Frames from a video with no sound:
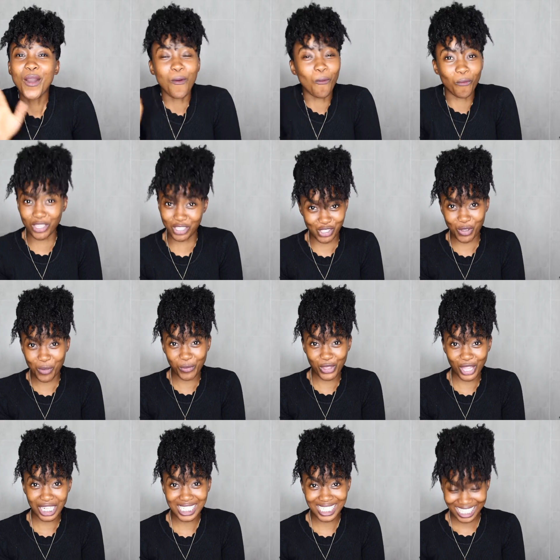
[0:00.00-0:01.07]
We just gonna put
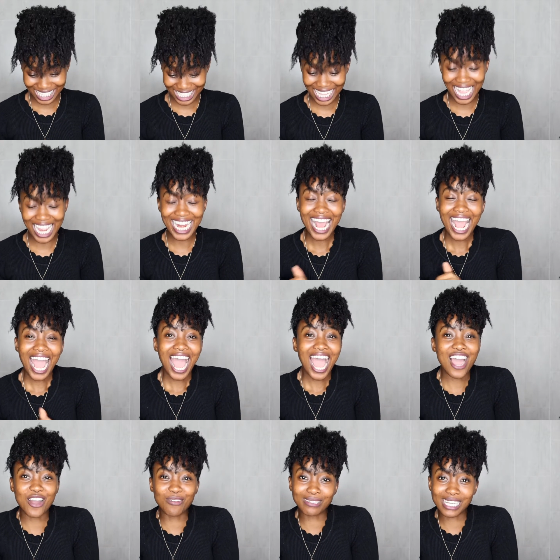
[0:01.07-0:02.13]
that to the side.
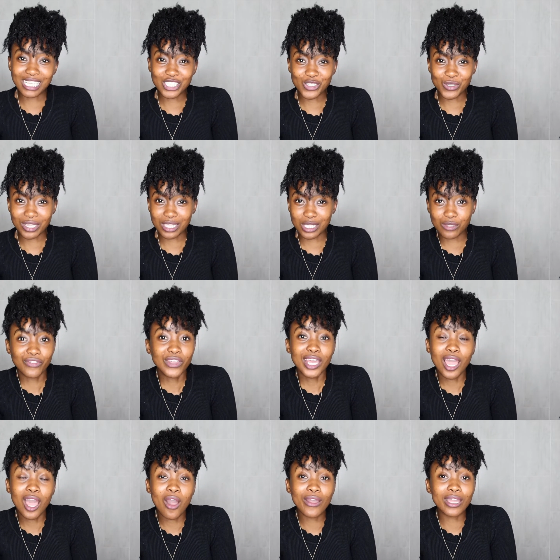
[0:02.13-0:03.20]
I hope you guys enjoyed this
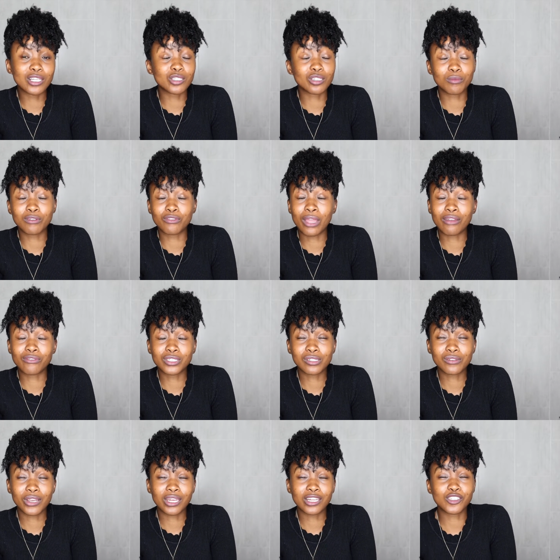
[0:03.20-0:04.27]
video. It took me forever to
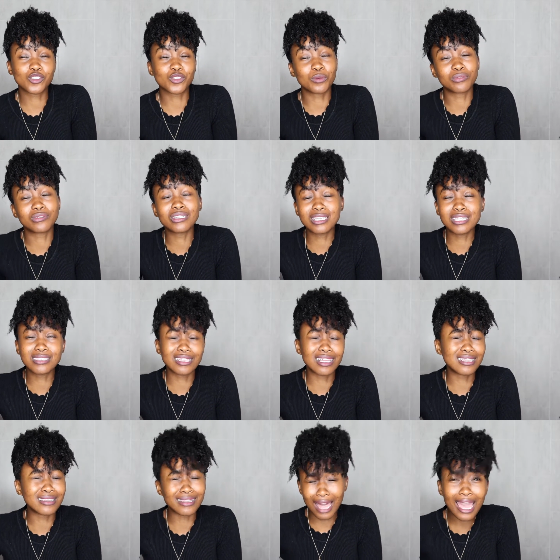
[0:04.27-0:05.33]
create it, so please
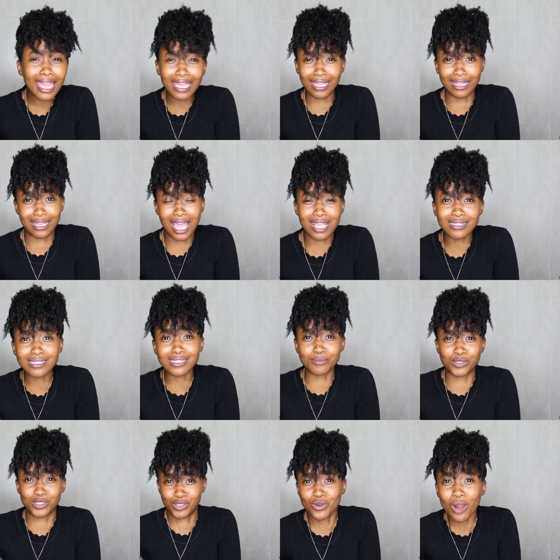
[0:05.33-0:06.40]
like and
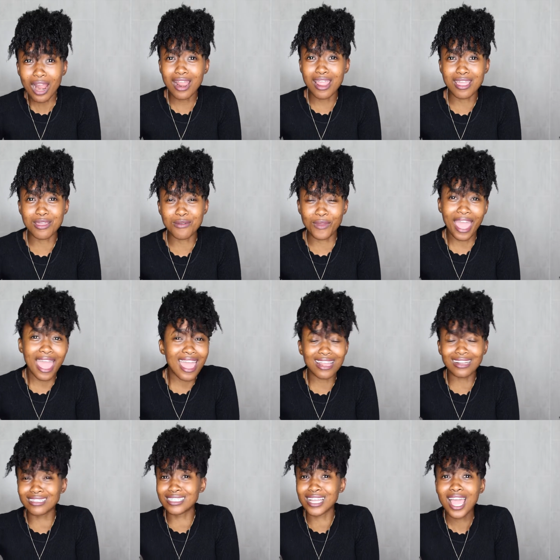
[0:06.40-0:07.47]
subscribe
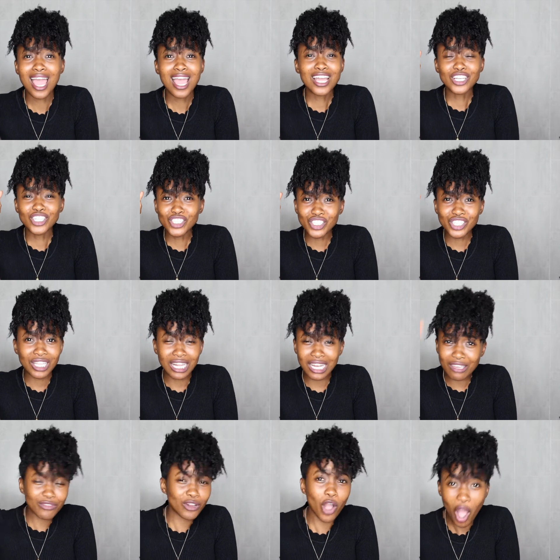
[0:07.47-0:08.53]
and
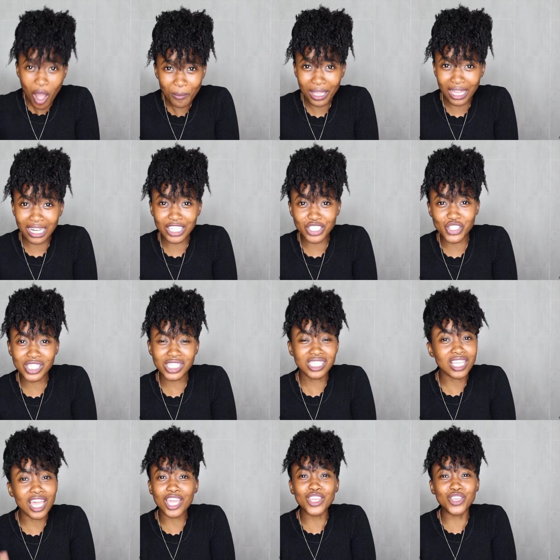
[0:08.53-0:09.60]
leave a comment and just
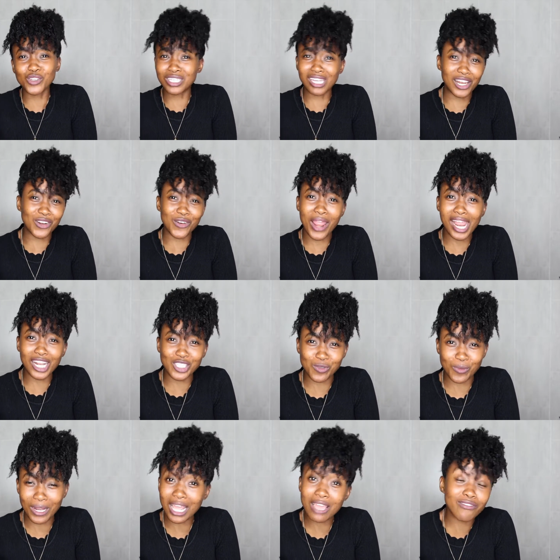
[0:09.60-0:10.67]
say you did great,
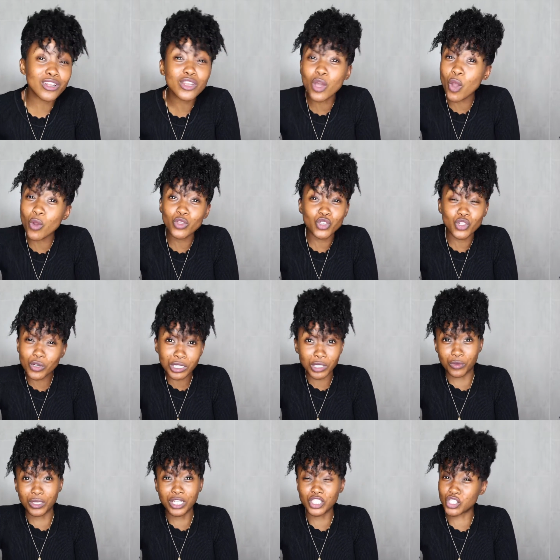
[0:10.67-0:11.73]
sweetie. Even though you don't
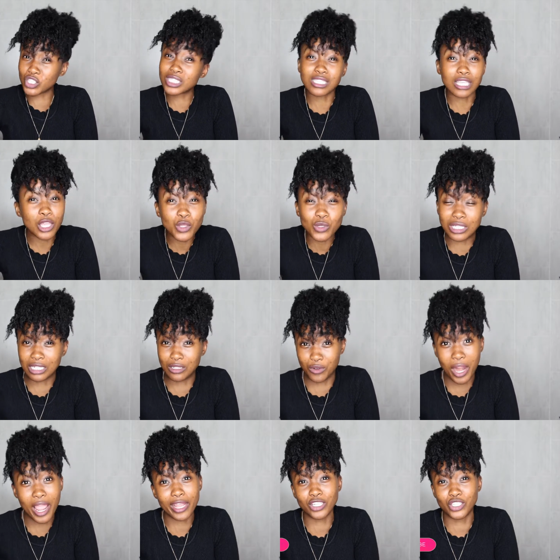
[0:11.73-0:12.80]
agree, just say you did
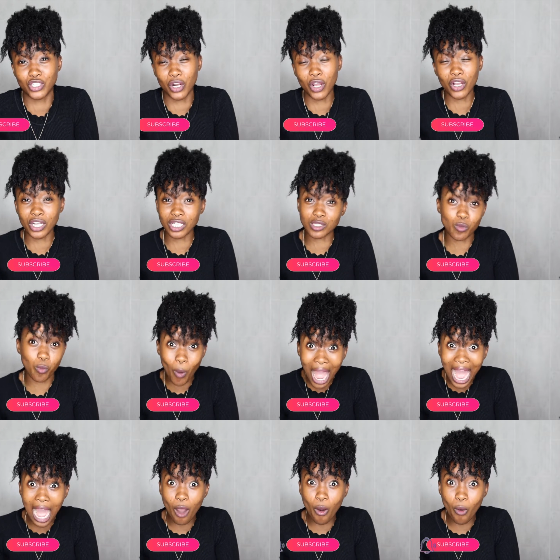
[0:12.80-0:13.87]
great, you know, because
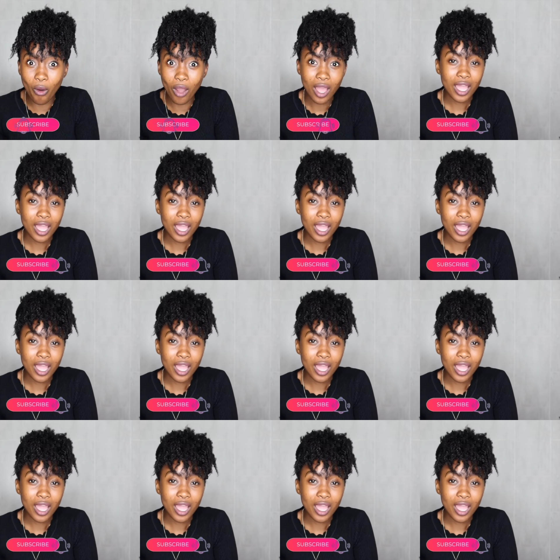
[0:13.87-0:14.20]
wow,